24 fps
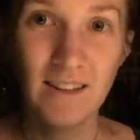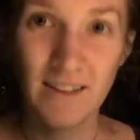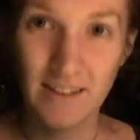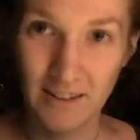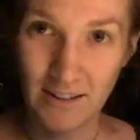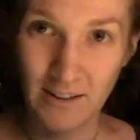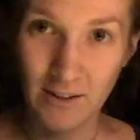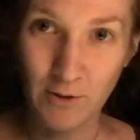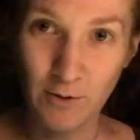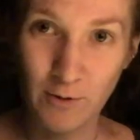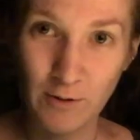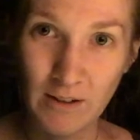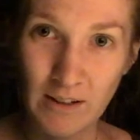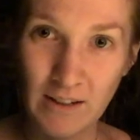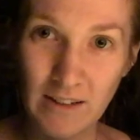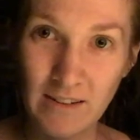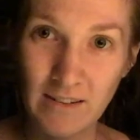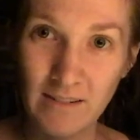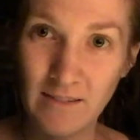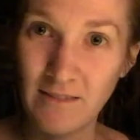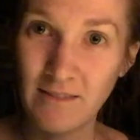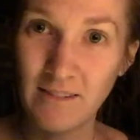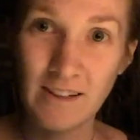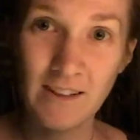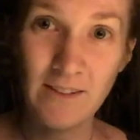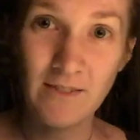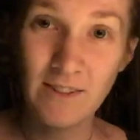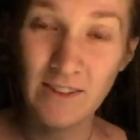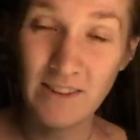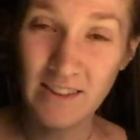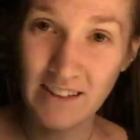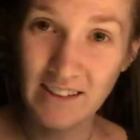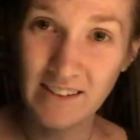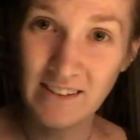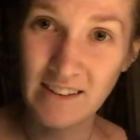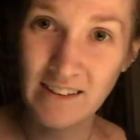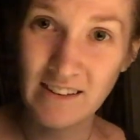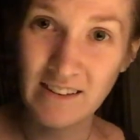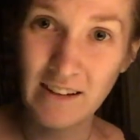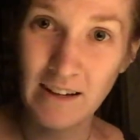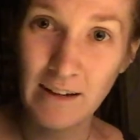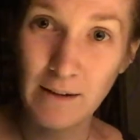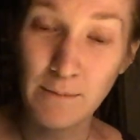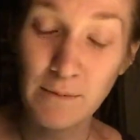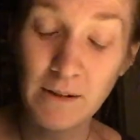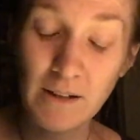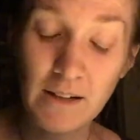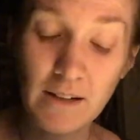including even things like
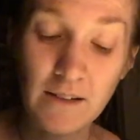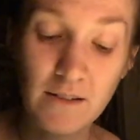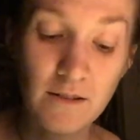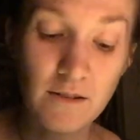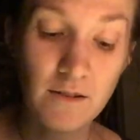diabetes.